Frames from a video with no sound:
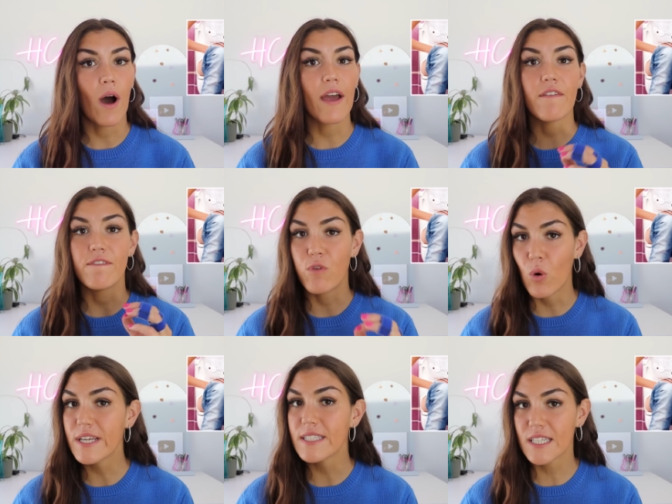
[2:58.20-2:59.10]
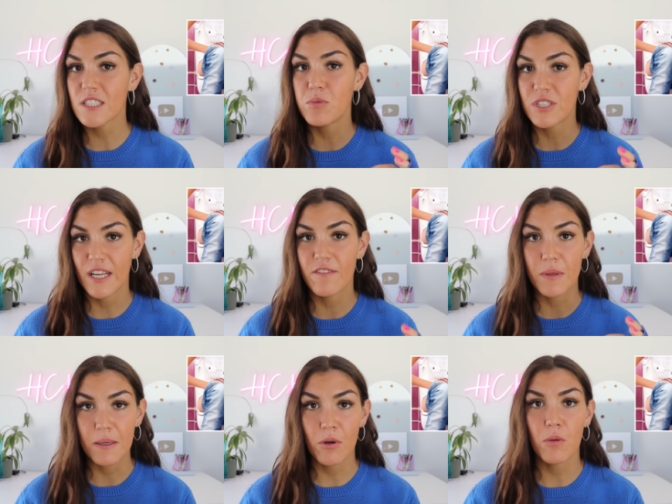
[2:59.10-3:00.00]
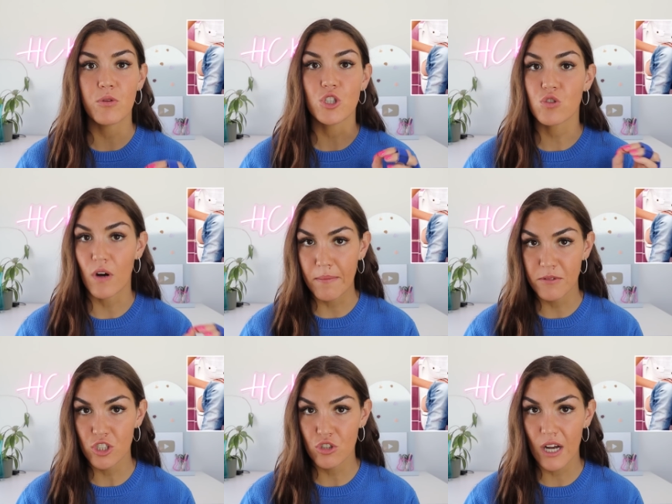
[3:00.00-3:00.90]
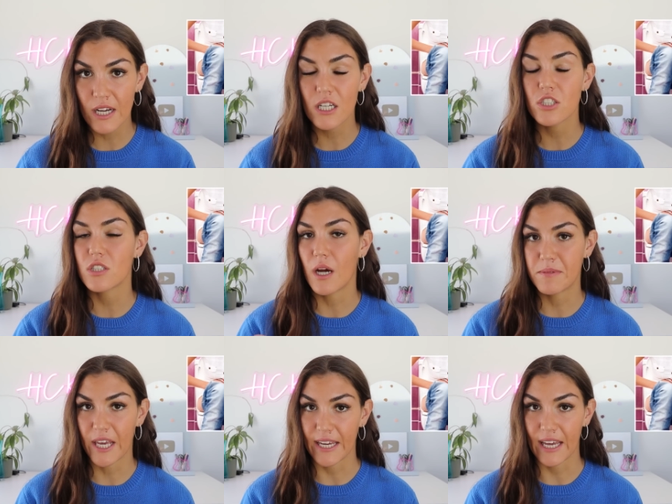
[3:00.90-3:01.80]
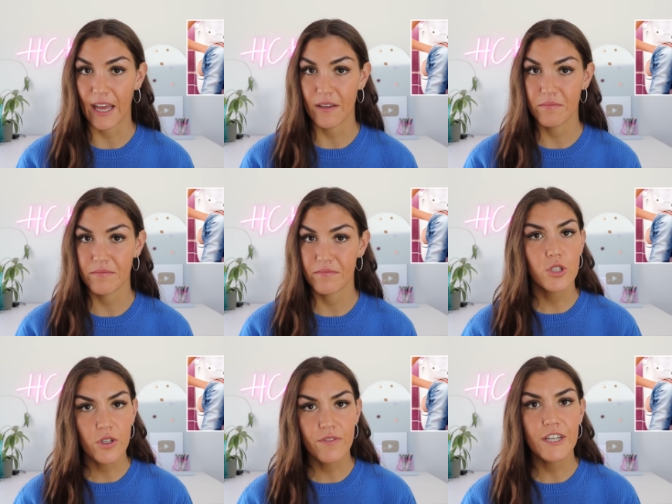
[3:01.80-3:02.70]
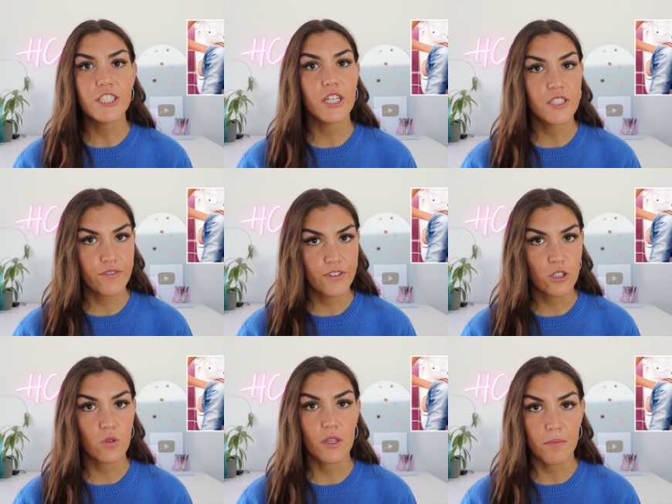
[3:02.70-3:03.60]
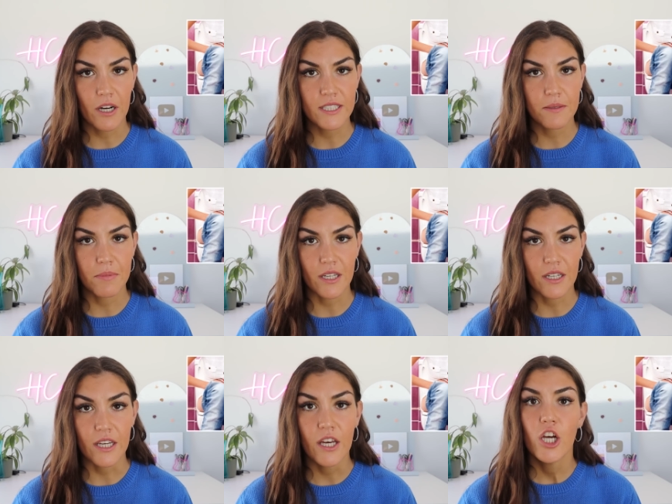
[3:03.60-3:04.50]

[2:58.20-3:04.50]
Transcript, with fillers: why 46% of people prescribed this drug stop taking it. Glucophage interferes with the body's ability